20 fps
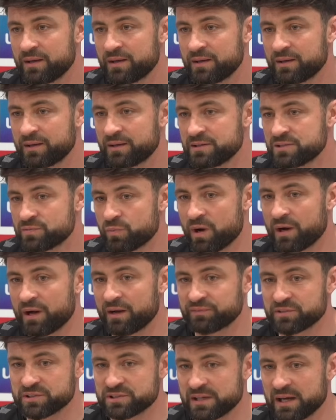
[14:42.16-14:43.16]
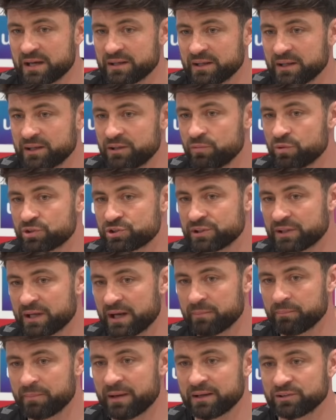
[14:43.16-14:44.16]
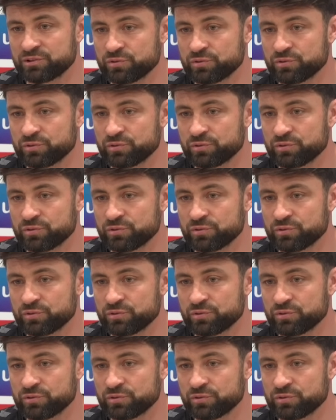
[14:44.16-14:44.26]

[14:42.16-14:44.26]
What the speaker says: is why after Saturday you watch the game back